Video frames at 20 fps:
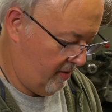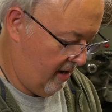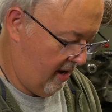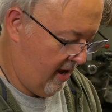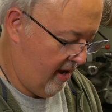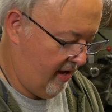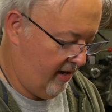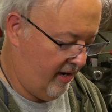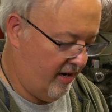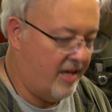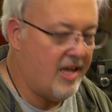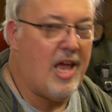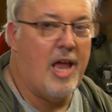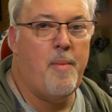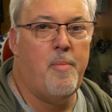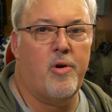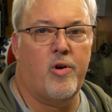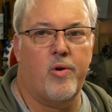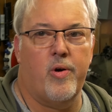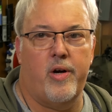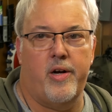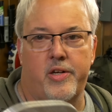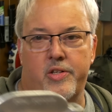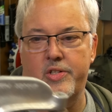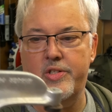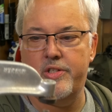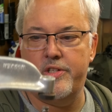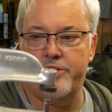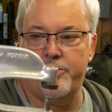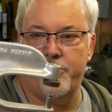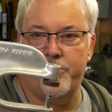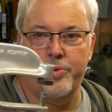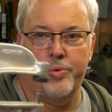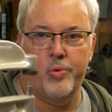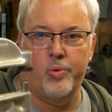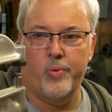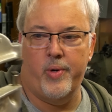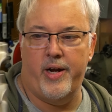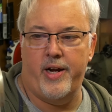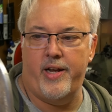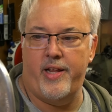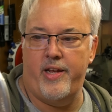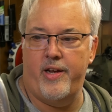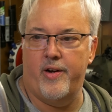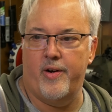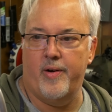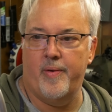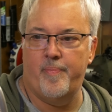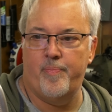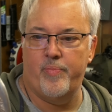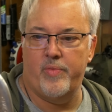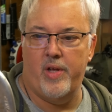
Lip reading: and I came across this tool right here.